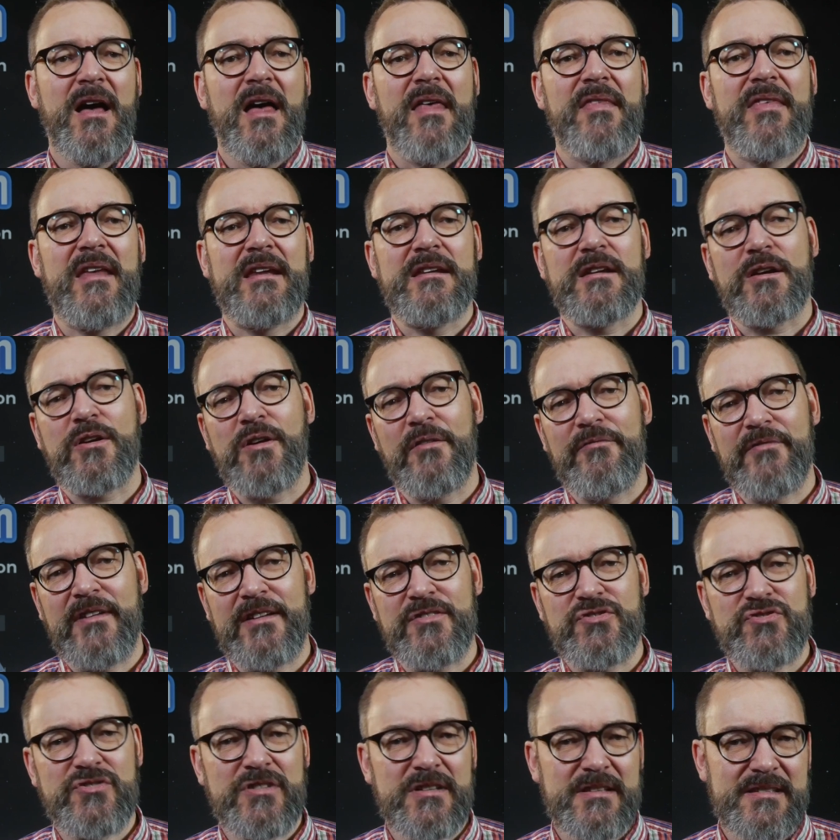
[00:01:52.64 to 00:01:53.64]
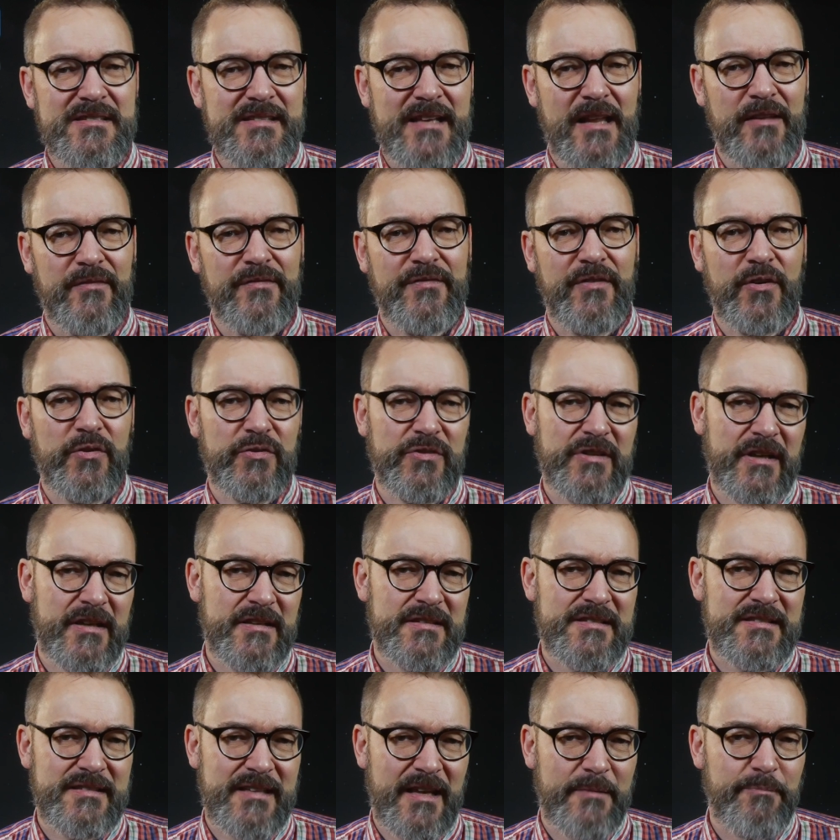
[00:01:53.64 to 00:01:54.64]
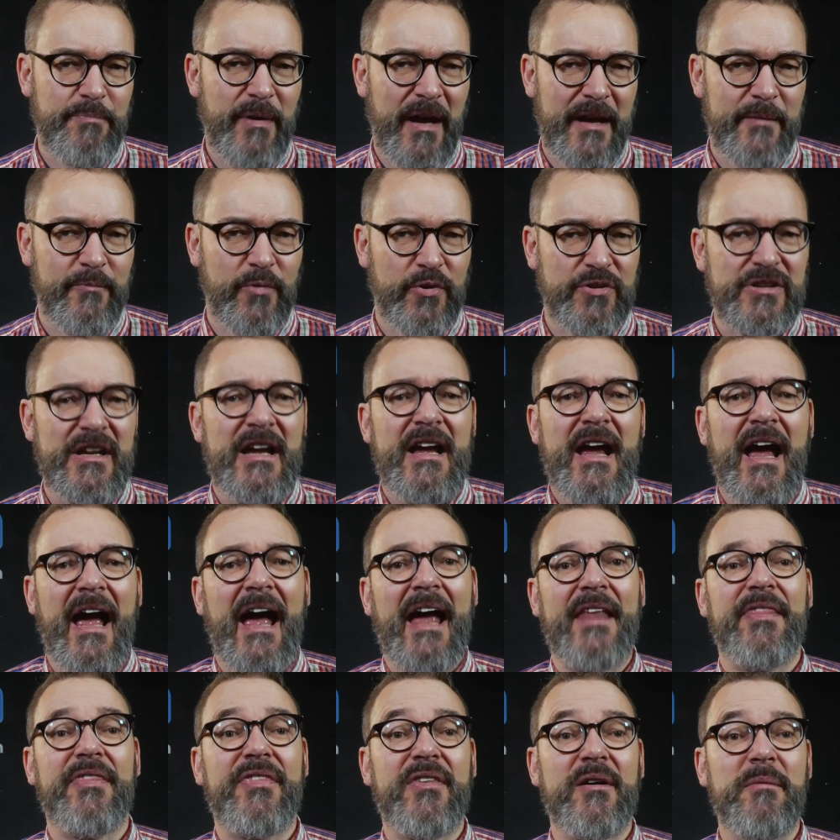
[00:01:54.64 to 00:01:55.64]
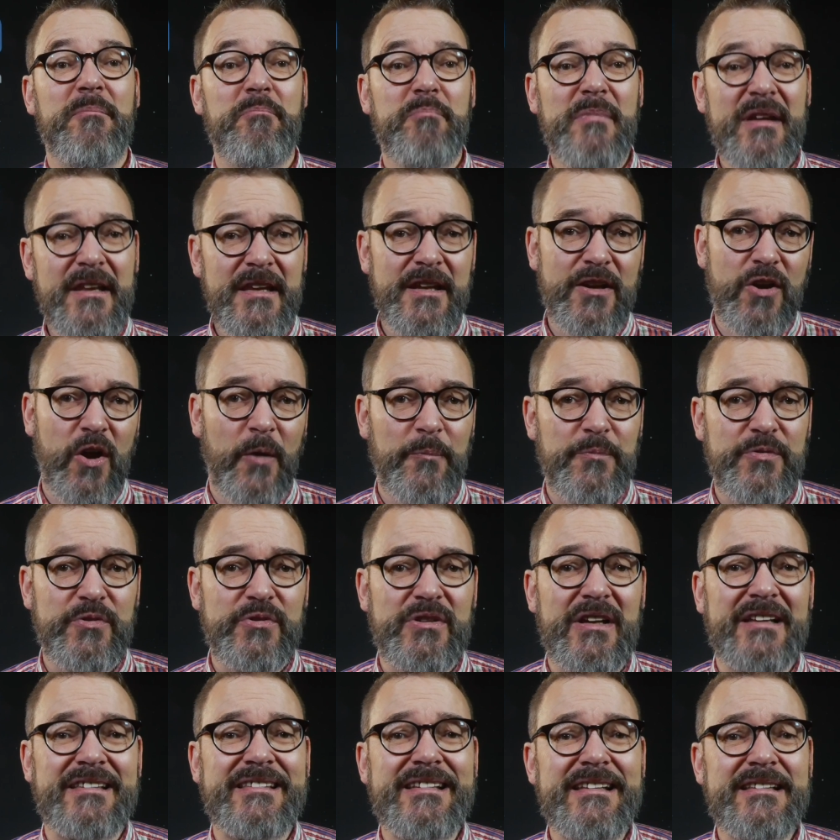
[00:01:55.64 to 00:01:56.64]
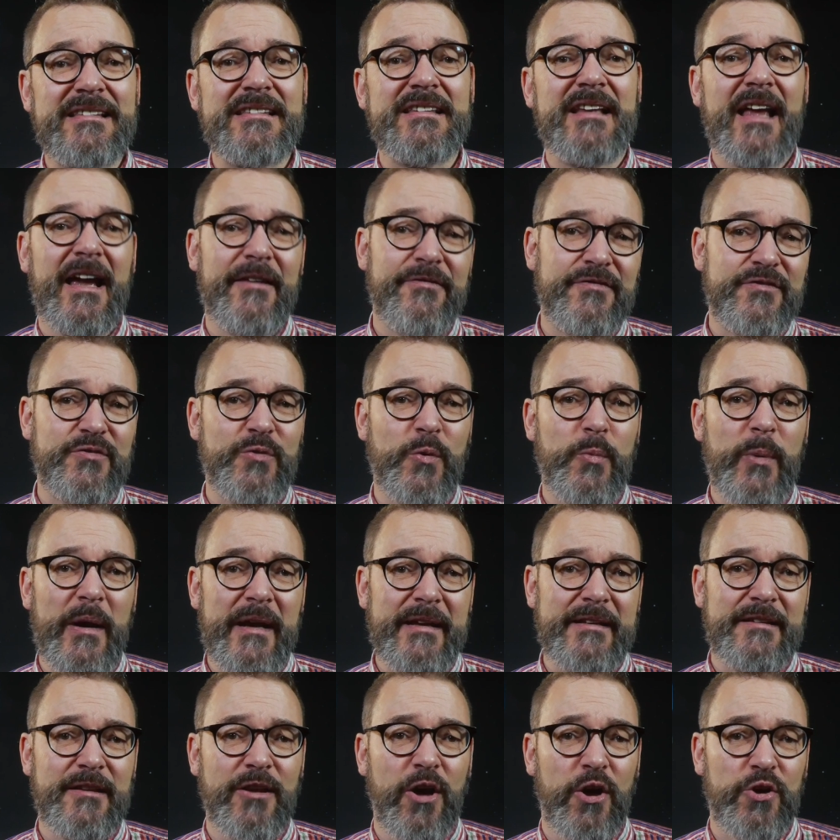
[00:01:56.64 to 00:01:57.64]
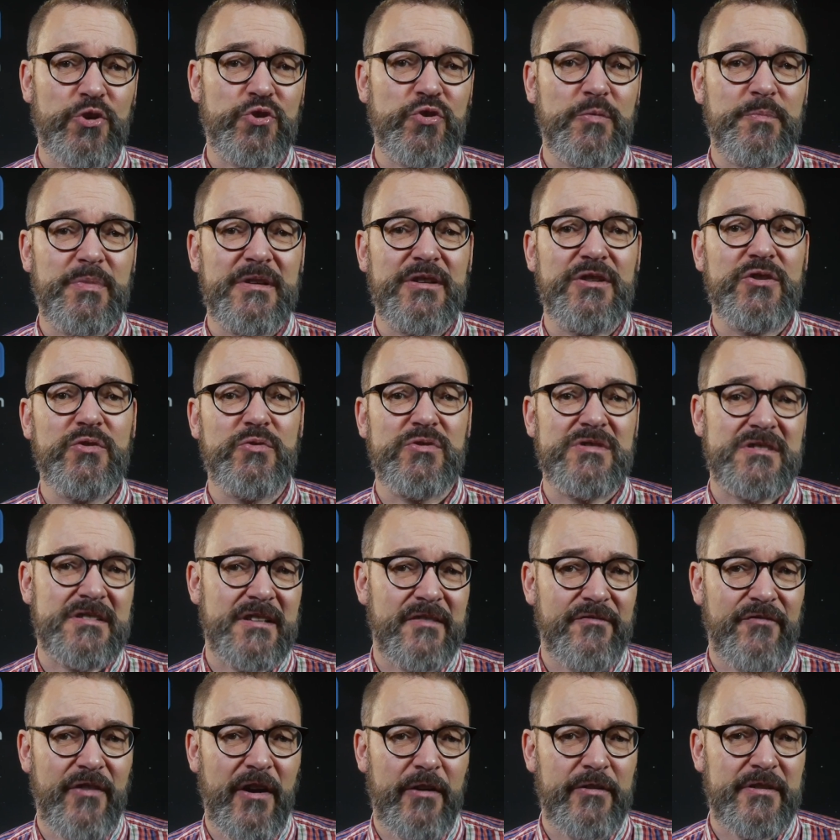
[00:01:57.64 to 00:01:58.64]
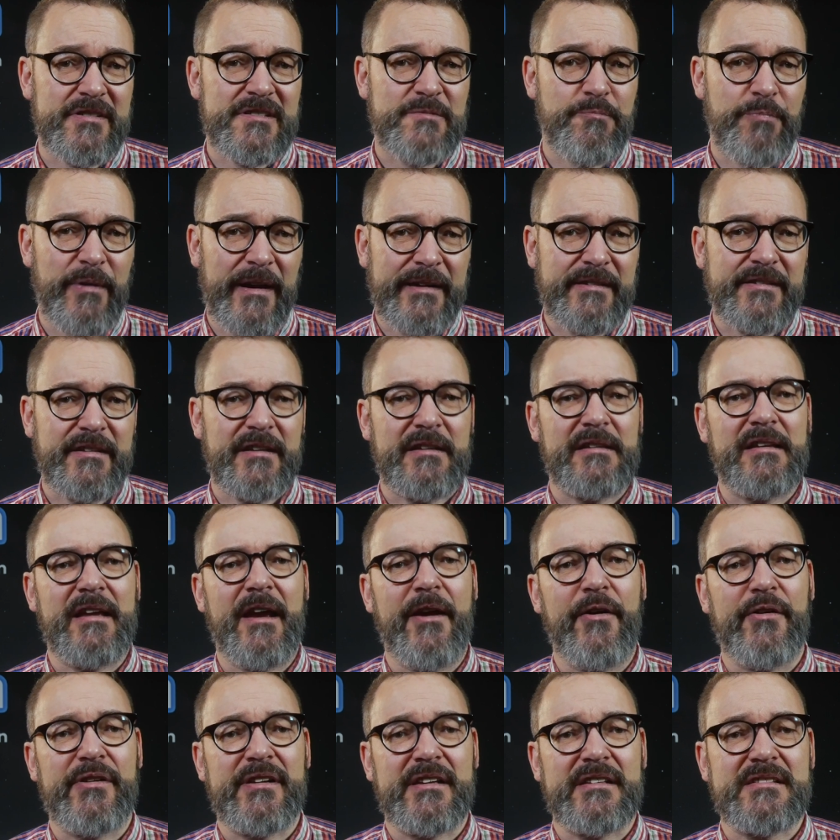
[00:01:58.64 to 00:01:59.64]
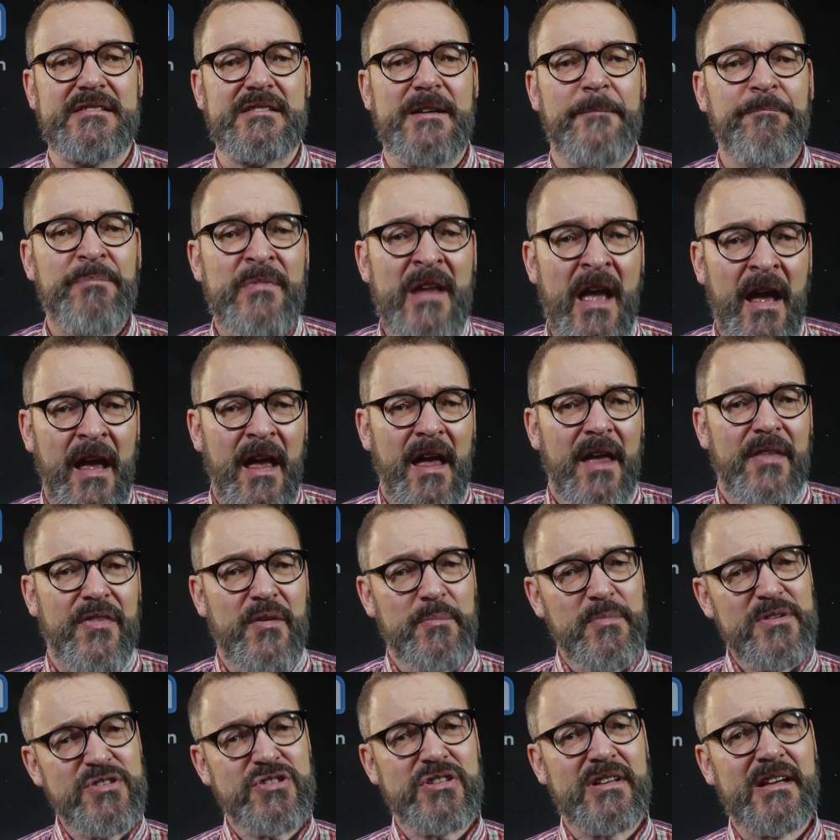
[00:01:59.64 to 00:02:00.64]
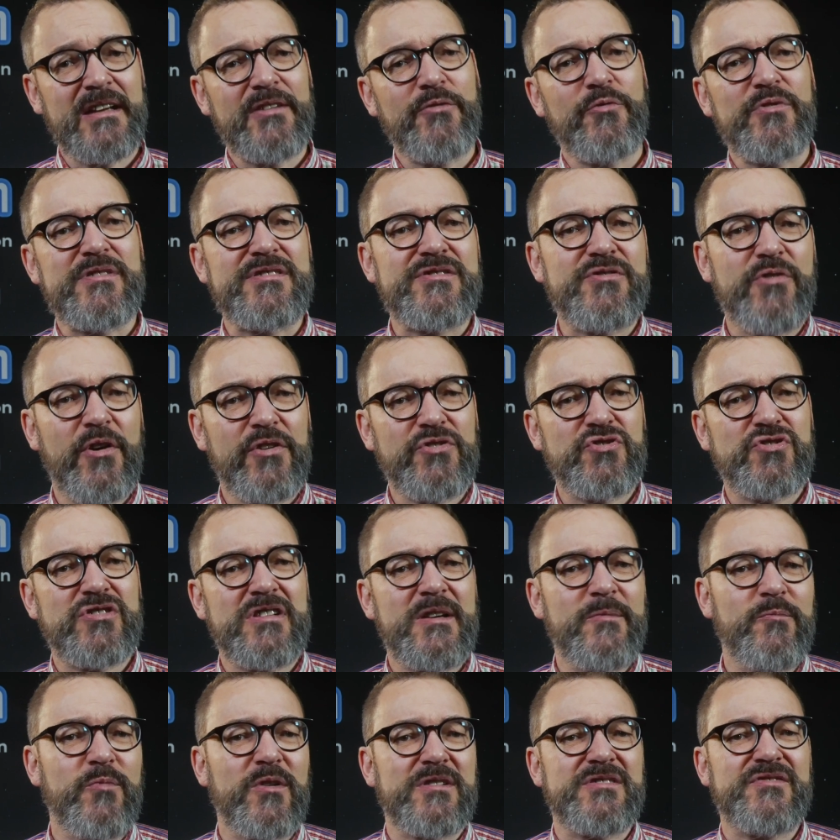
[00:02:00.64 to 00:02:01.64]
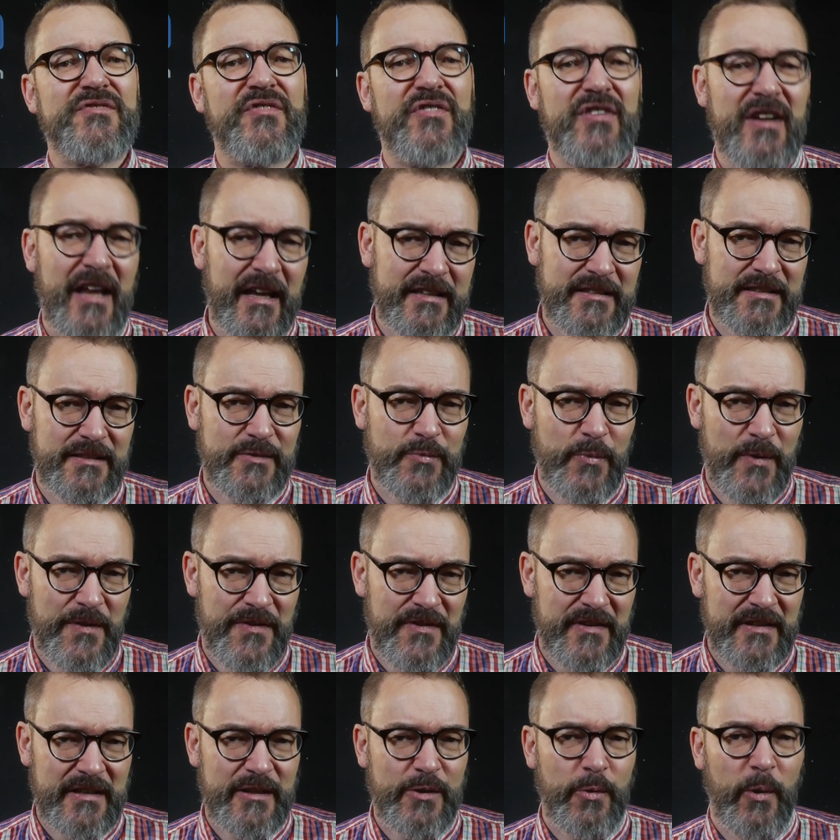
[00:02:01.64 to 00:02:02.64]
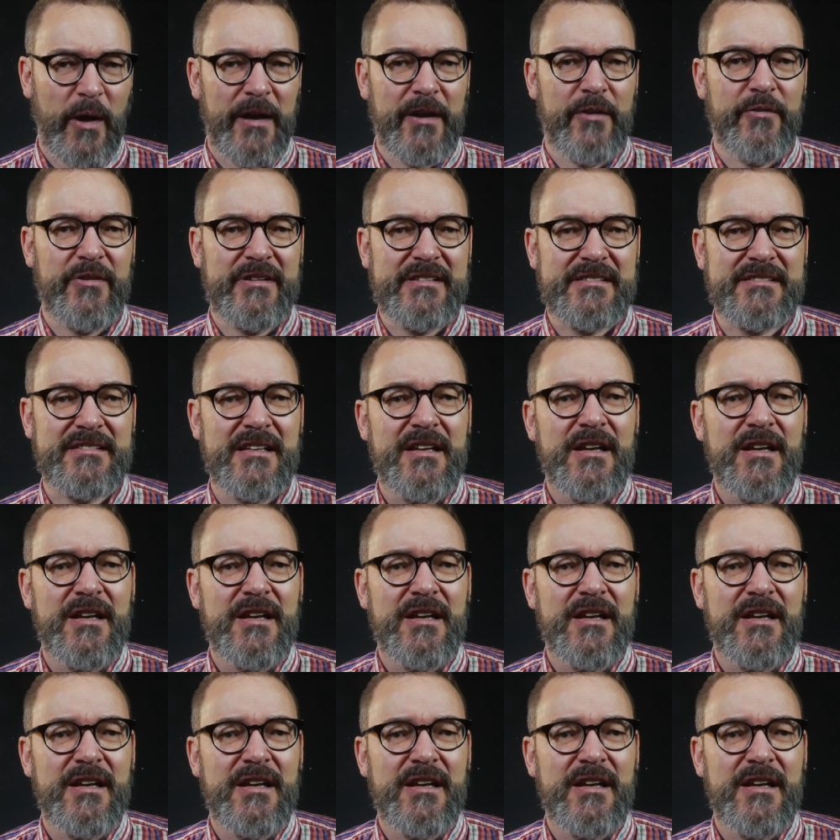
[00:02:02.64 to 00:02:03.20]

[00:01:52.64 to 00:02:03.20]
than a conventional cell phone in standby mode, and the mini computer didn't have to wait long to be used in various practical areas. The Michigan research team was flooded with inquiries.